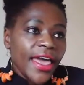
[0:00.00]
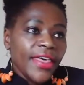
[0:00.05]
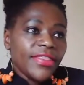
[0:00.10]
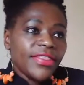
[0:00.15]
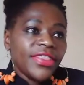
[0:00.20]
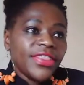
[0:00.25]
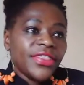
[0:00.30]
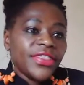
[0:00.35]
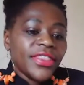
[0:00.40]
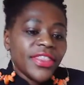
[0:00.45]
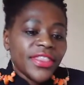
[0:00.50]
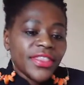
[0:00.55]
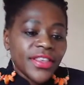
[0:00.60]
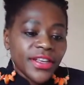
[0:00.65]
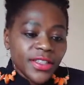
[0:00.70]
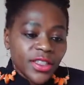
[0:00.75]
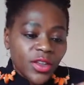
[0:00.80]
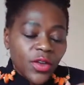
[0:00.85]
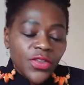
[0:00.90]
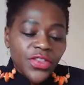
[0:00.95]
And
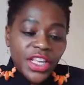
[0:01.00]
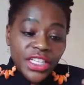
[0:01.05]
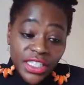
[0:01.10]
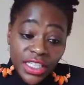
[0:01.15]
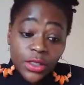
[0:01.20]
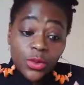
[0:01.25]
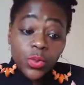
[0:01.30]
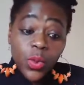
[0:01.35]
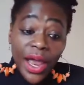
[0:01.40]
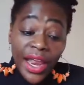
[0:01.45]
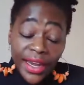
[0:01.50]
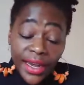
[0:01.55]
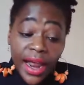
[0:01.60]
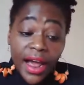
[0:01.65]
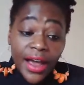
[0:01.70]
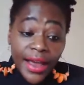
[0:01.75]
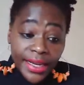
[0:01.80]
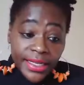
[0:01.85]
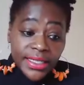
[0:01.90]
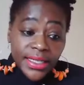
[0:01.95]
so this is when
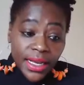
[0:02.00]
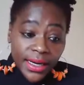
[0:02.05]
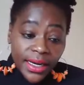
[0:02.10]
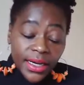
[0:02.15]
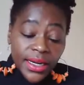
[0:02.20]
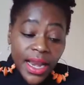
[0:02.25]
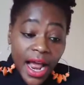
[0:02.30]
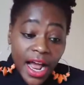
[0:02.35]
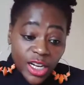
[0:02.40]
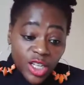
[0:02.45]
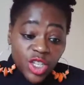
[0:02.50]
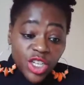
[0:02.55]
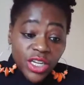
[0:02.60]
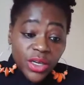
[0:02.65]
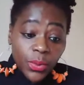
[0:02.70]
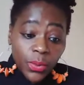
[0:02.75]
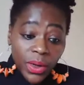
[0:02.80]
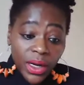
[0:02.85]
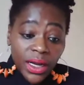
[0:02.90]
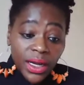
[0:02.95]
I started actually
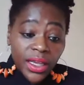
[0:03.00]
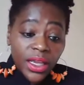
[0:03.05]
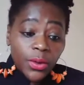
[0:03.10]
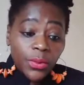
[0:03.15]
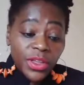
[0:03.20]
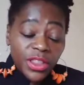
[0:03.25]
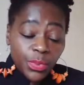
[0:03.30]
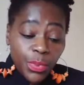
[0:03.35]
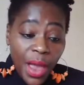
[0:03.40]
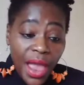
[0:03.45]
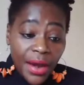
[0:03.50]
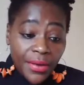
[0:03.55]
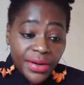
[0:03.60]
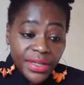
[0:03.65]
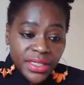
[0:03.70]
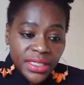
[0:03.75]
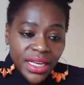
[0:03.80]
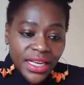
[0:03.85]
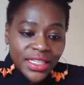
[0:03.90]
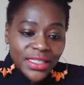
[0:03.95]
working with
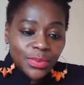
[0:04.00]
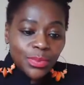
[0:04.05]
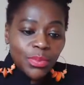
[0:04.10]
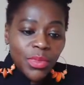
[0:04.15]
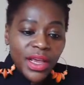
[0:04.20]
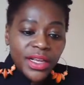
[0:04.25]
parents as